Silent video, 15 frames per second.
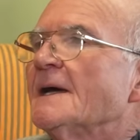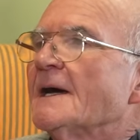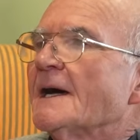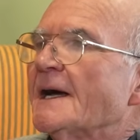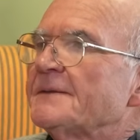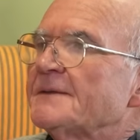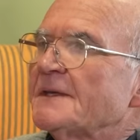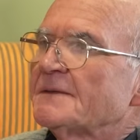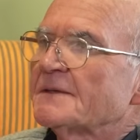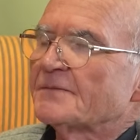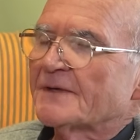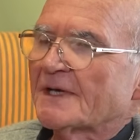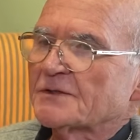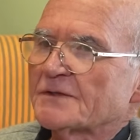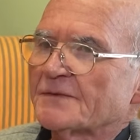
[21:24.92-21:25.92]
I think the
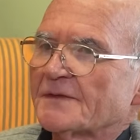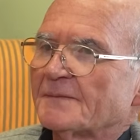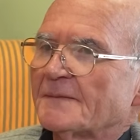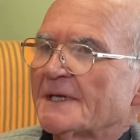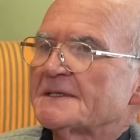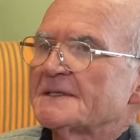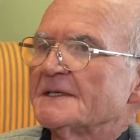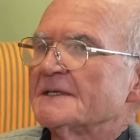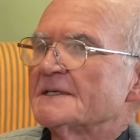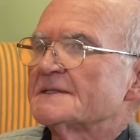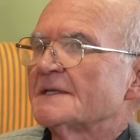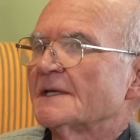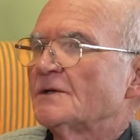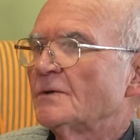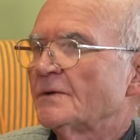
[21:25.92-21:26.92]
fact of the matter is
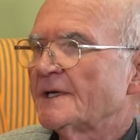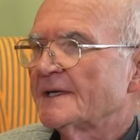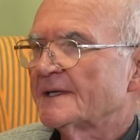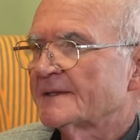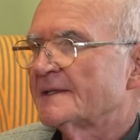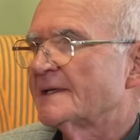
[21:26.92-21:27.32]
that looking at